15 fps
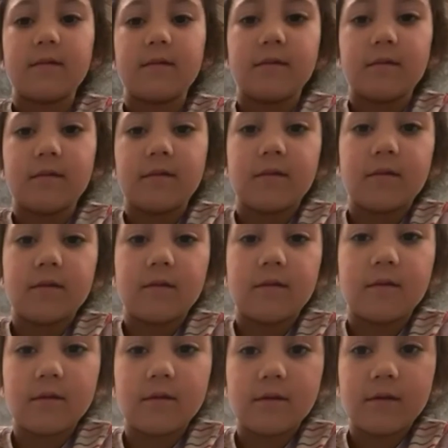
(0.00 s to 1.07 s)

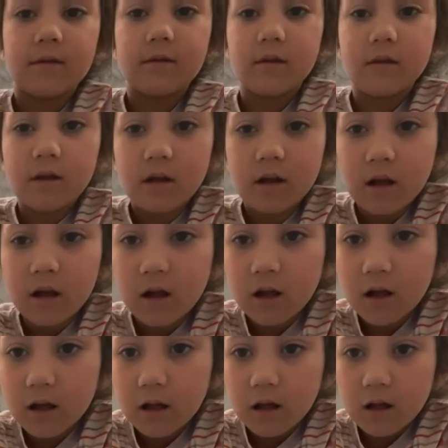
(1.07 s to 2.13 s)

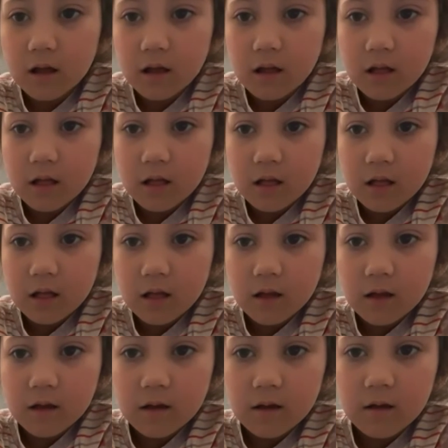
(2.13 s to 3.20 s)

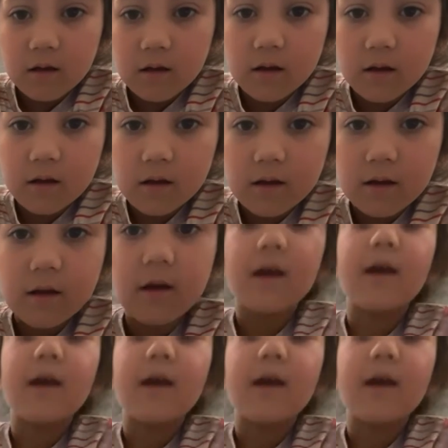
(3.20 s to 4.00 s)
No one is speaking in this clip.